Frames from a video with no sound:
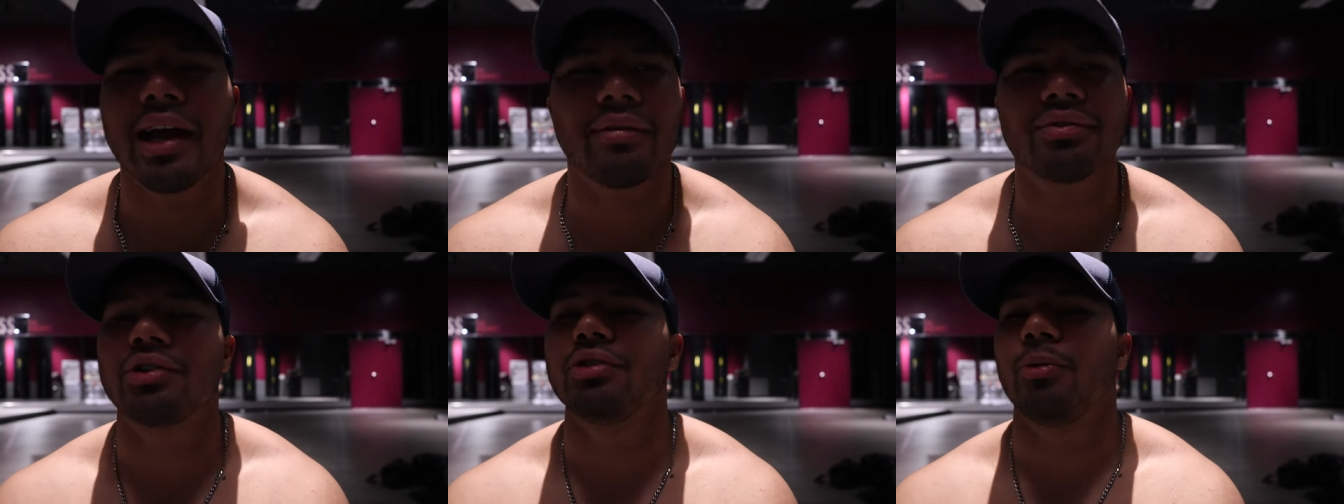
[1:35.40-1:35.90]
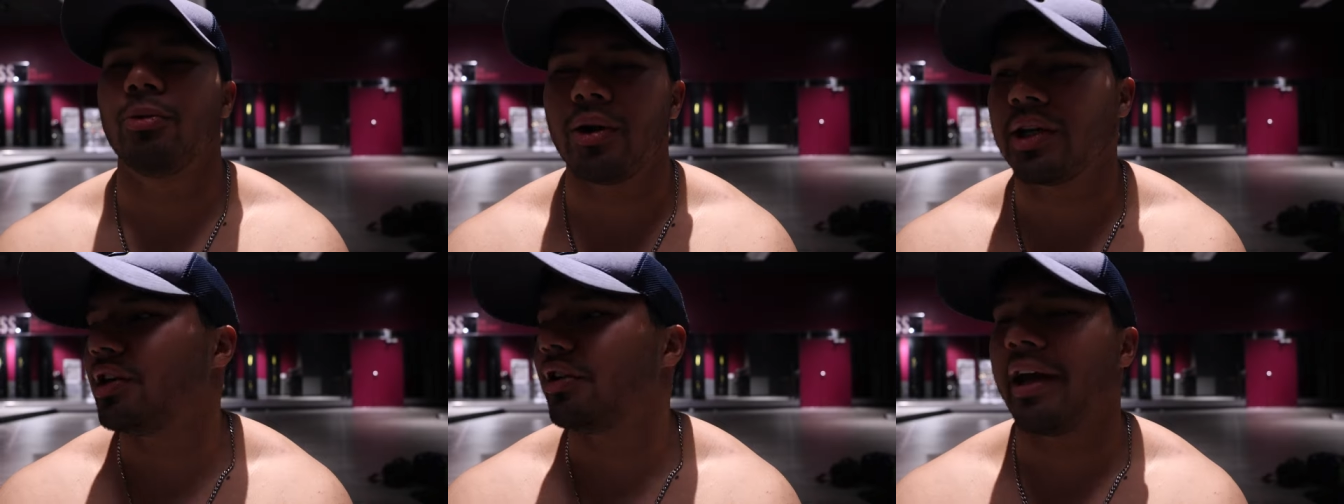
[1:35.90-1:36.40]
after
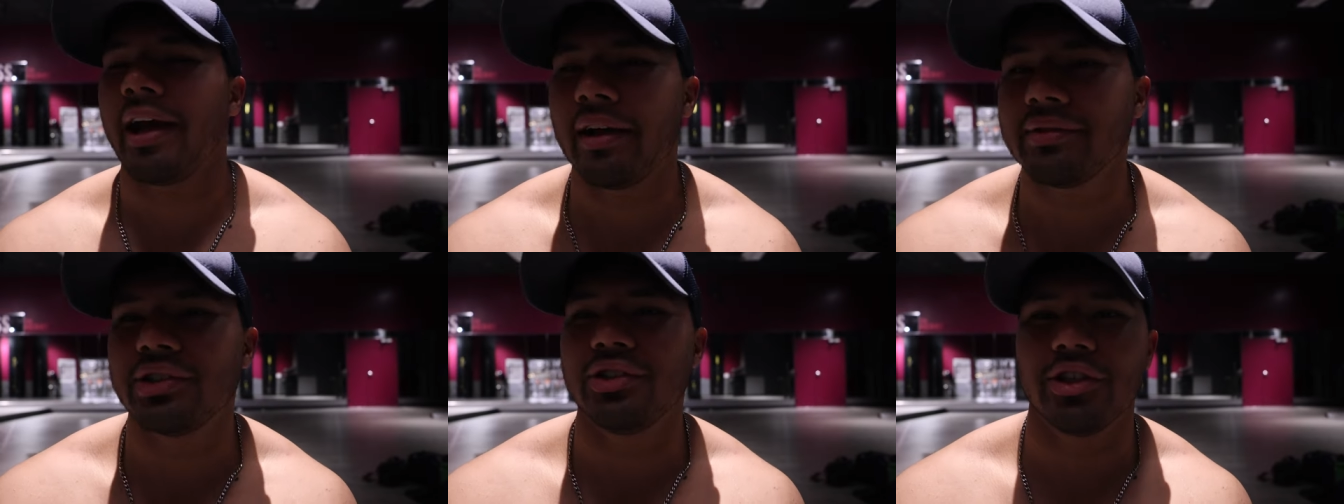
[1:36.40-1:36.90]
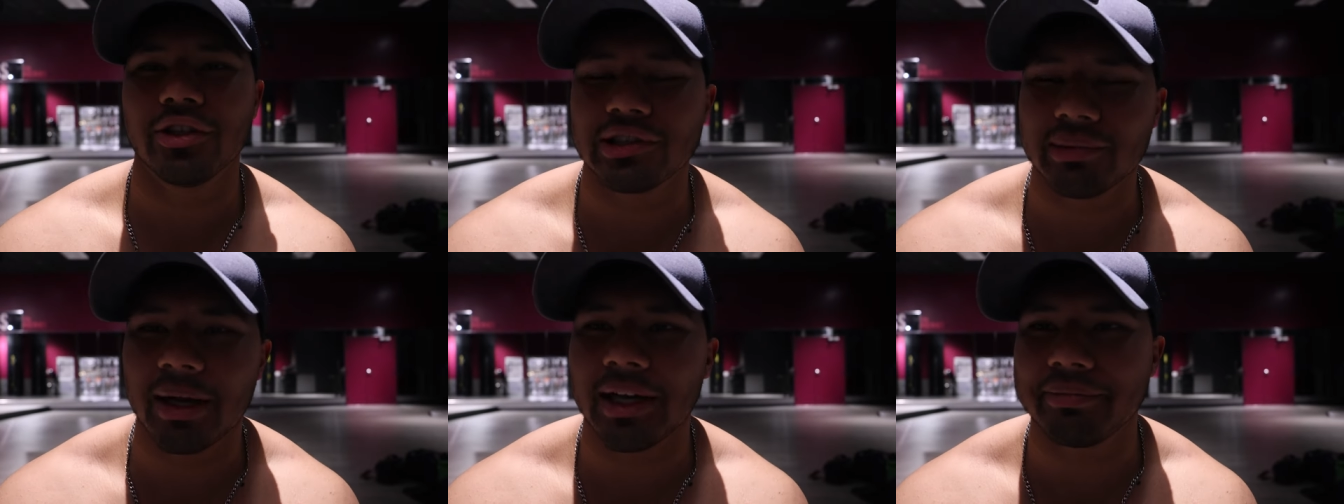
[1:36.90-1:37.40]
a year and a half, two
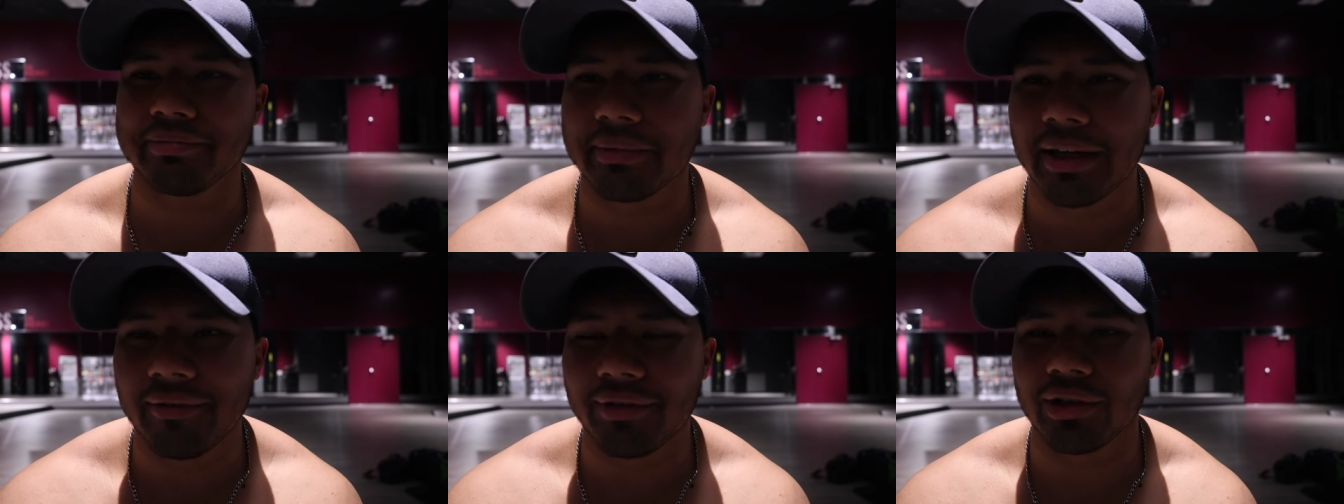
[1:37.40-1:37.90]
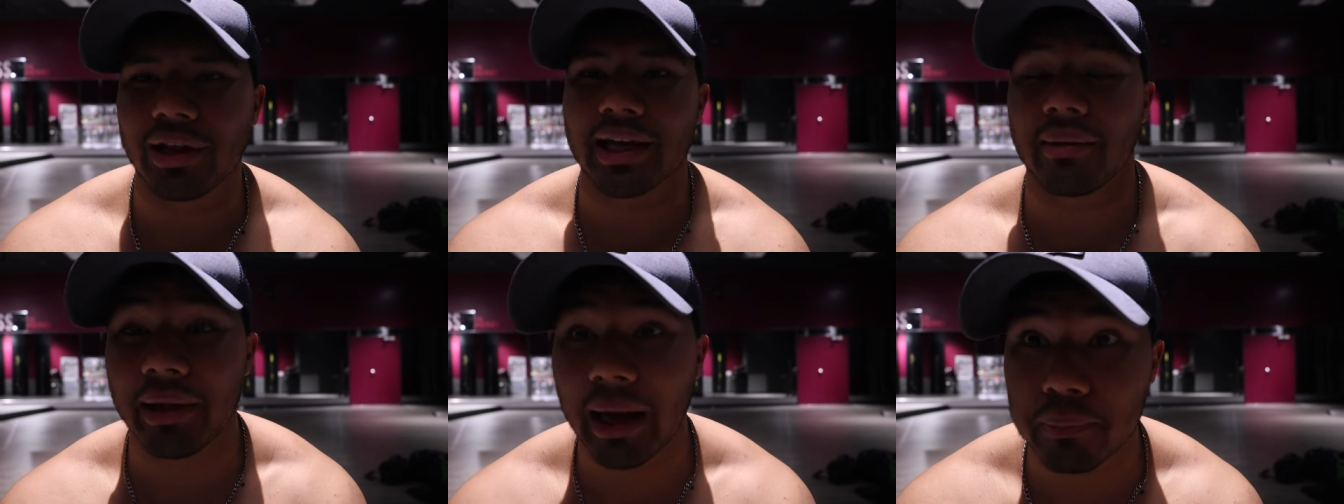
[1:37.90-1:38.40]
years, am I feel
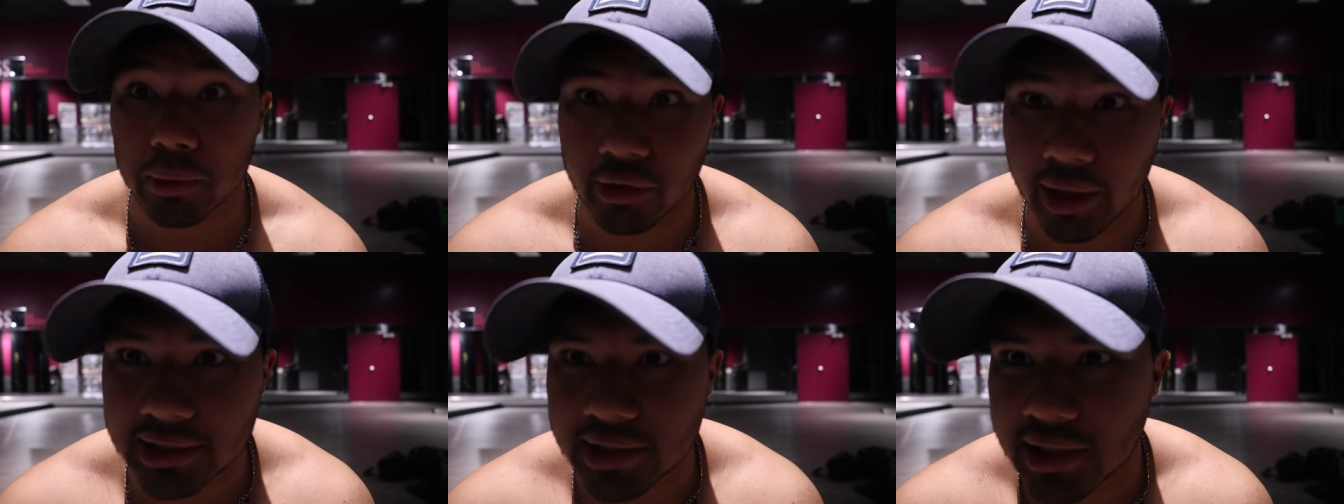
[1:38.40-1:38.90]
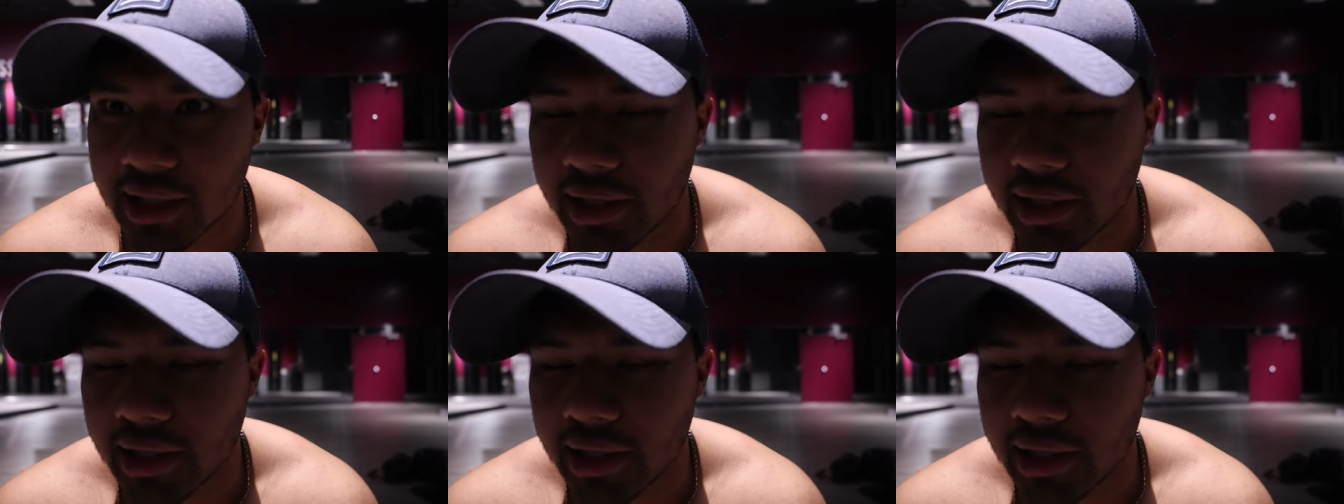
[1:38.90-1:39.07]
like I'm not progressing?